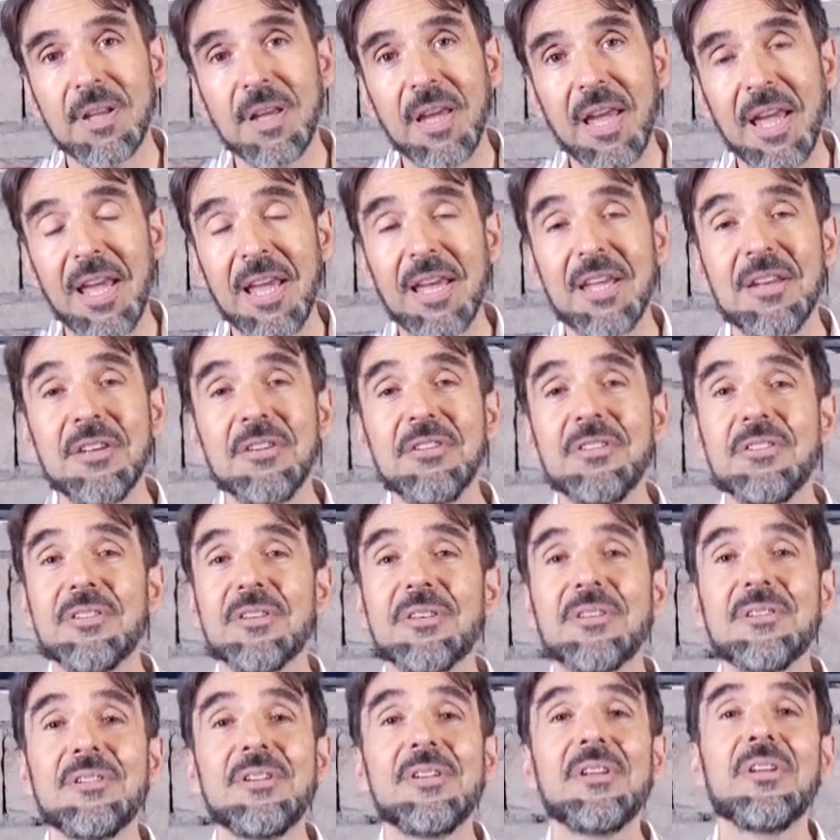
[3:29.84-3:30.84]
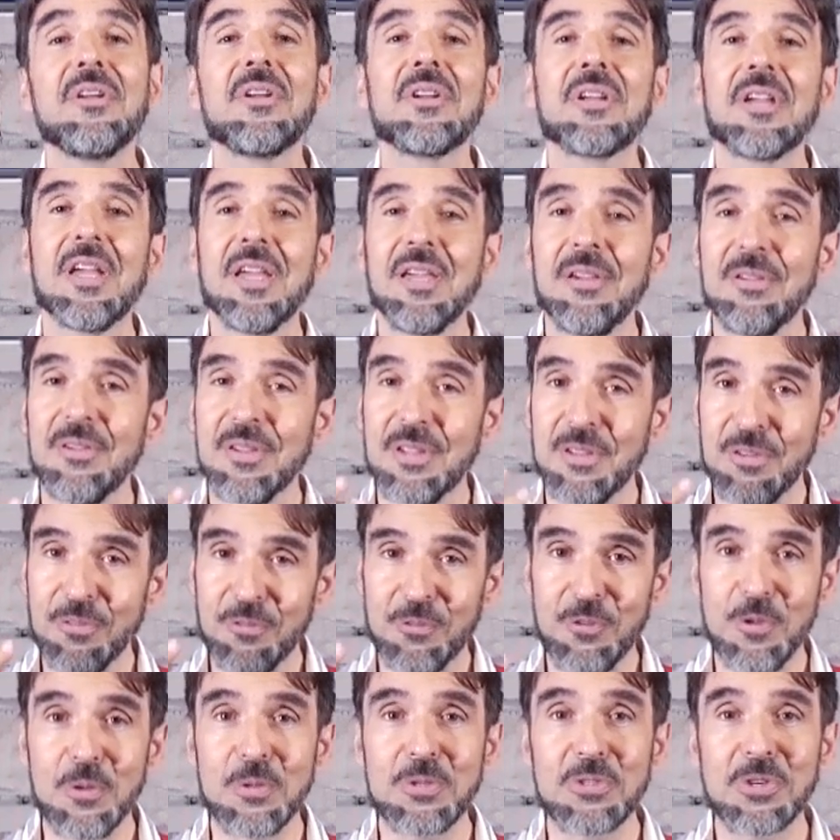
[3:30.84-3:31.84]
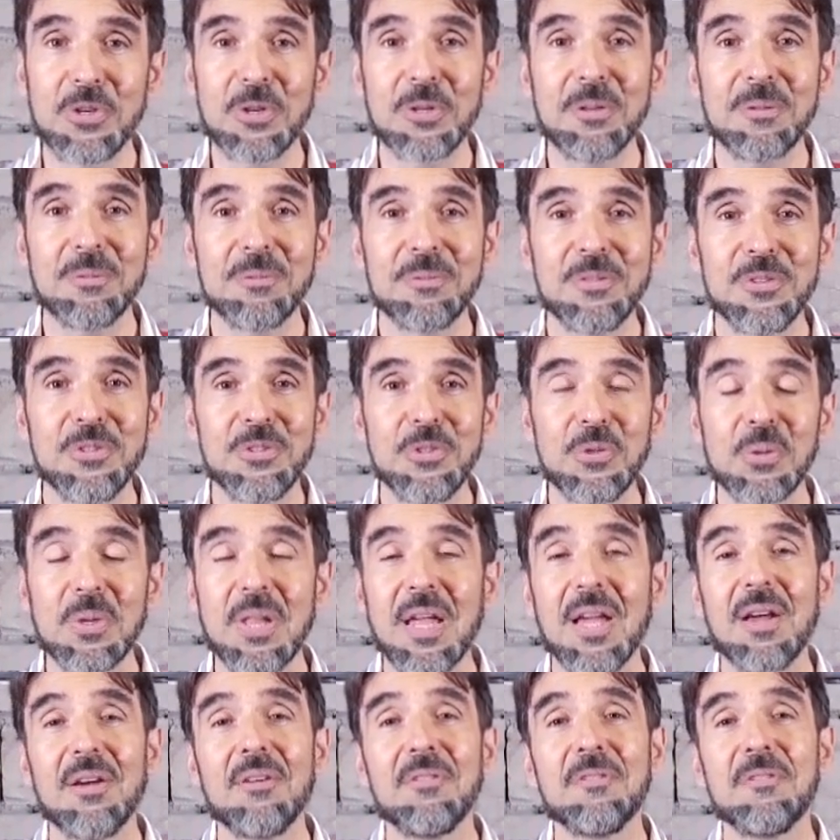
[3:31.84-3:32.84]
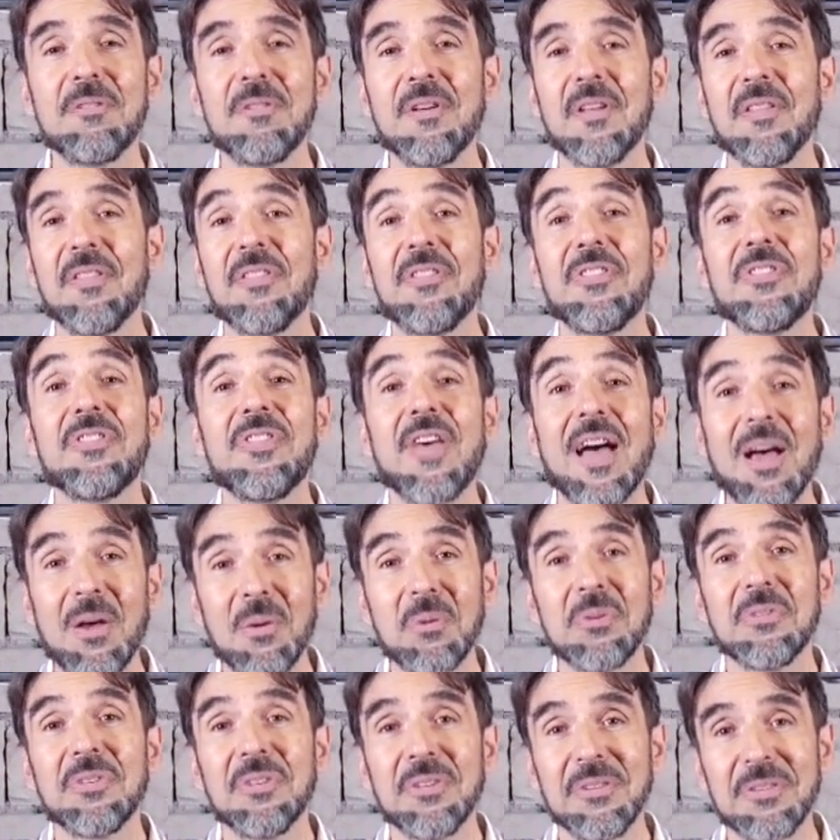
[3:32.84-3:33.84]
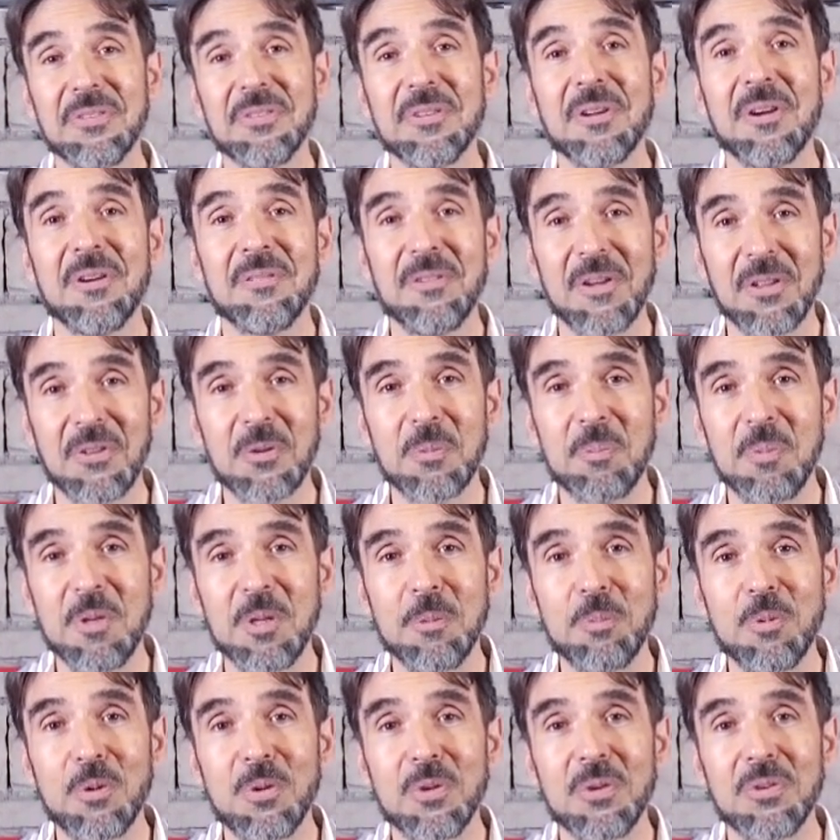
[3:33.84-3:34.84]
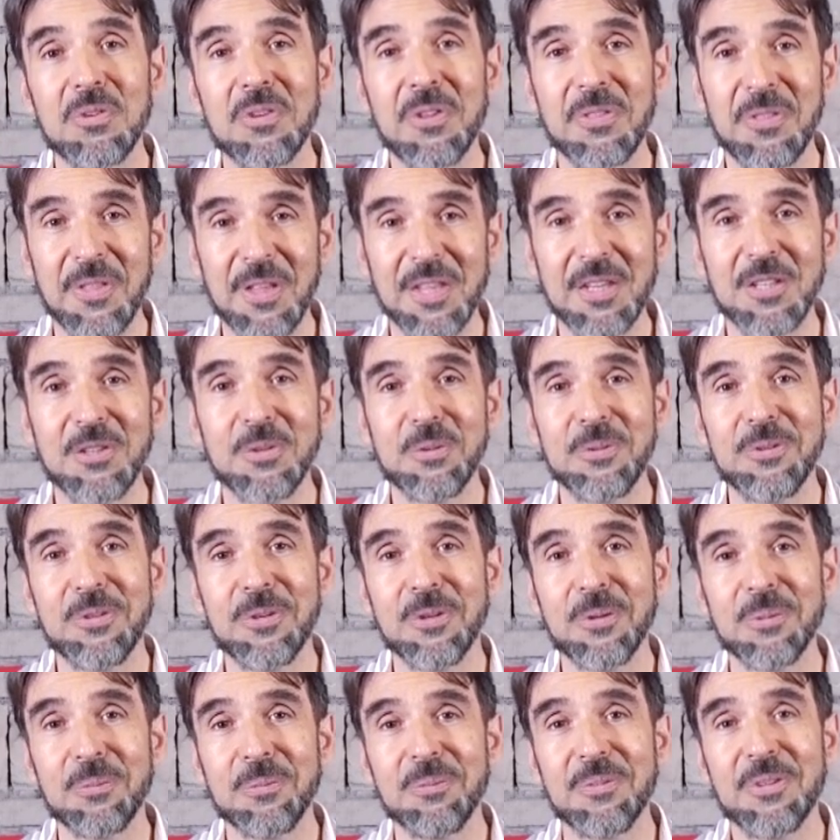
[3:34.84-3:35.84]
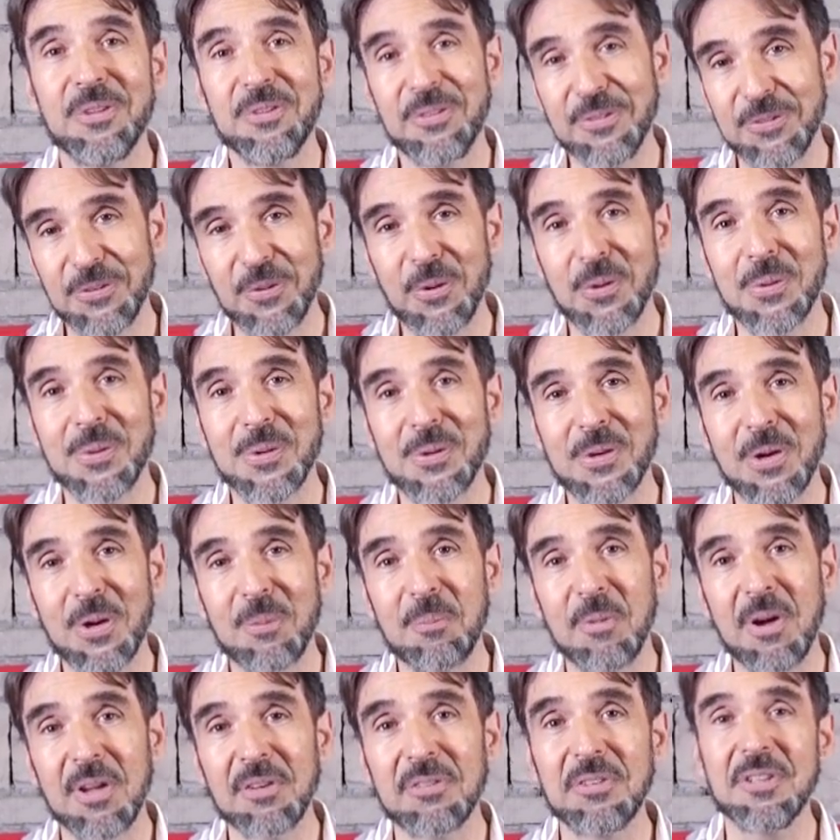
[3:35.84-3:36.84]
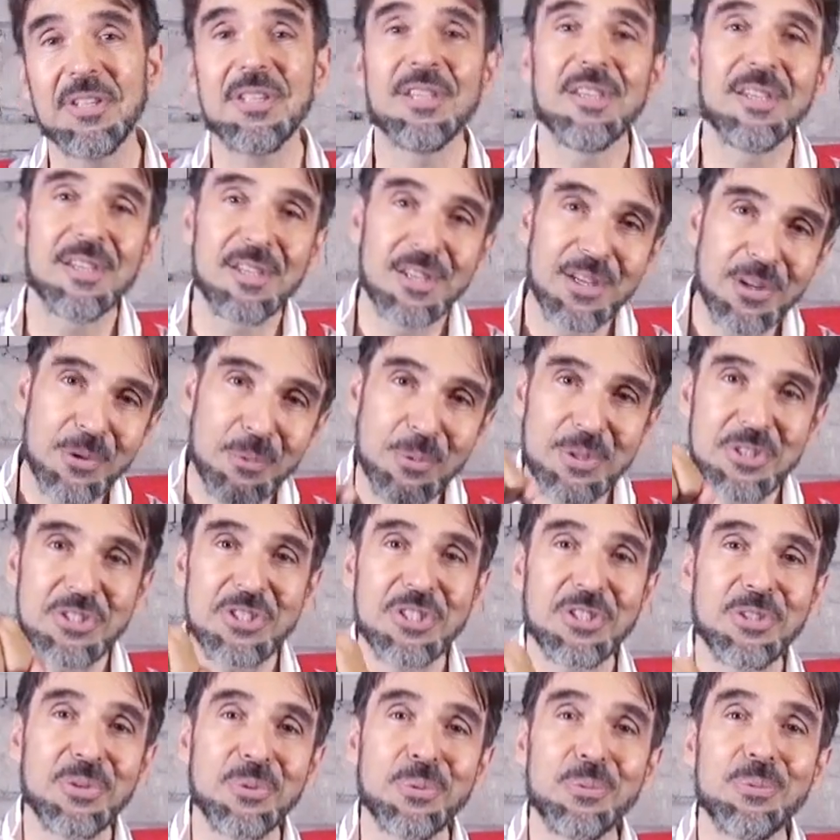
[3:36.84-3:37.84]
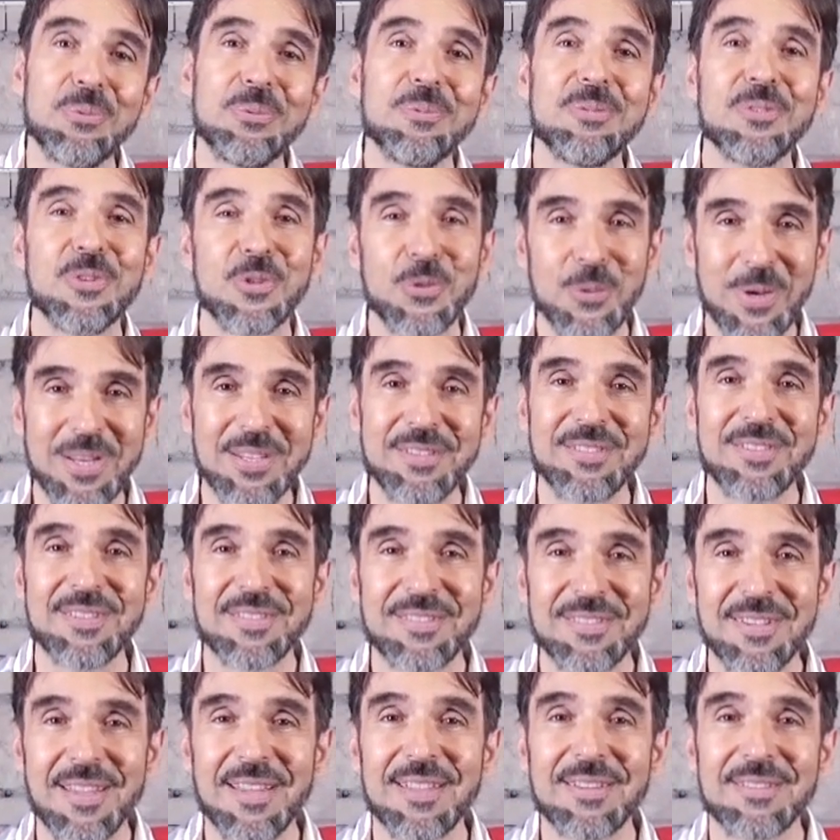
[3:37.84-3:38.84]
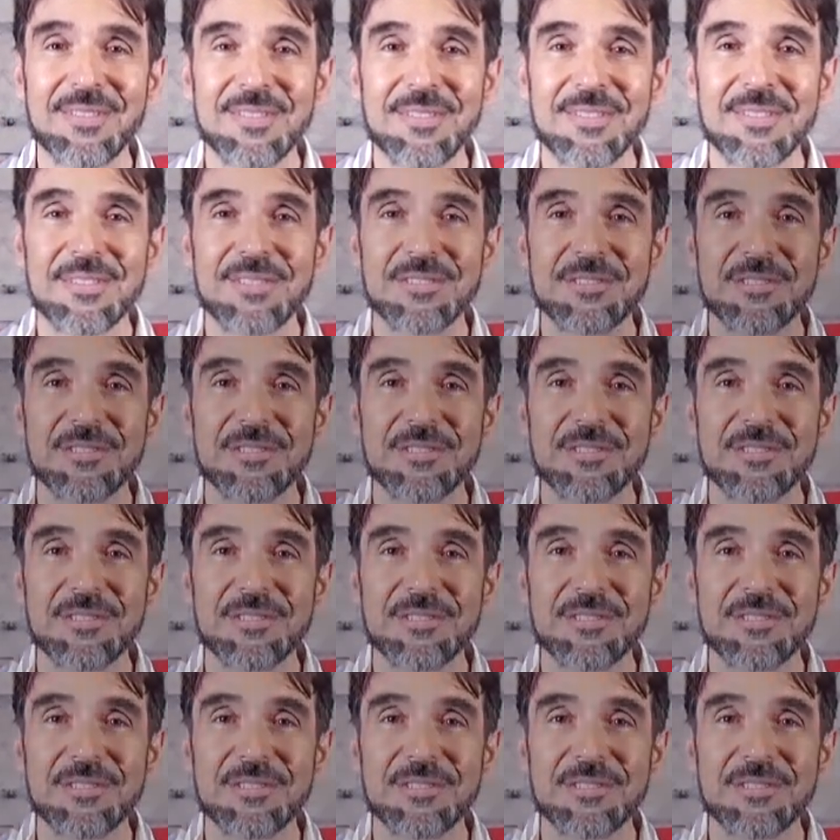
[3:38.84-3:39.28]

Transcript: And okay, in the future, you'll have thousands of other people to thank you too. This is Arthur Carmazzi, wishing you great success.